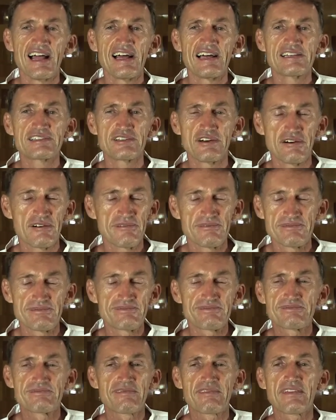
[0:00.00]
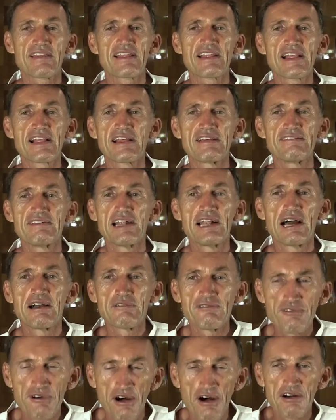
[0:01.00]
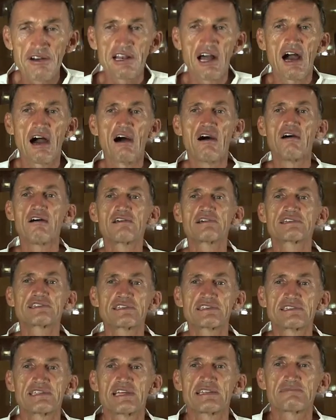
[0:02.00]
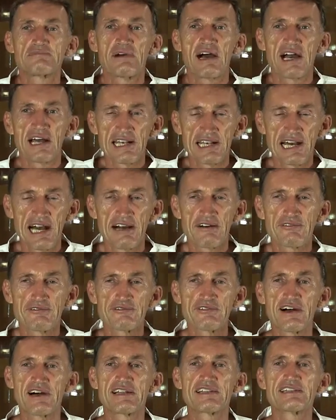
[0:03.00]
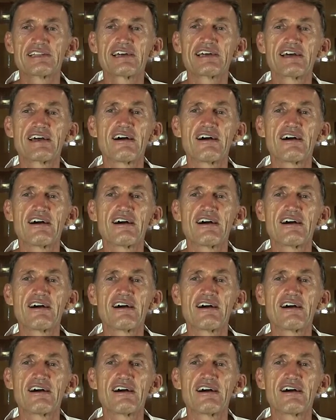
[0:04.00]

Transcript: So when I found out that my loved one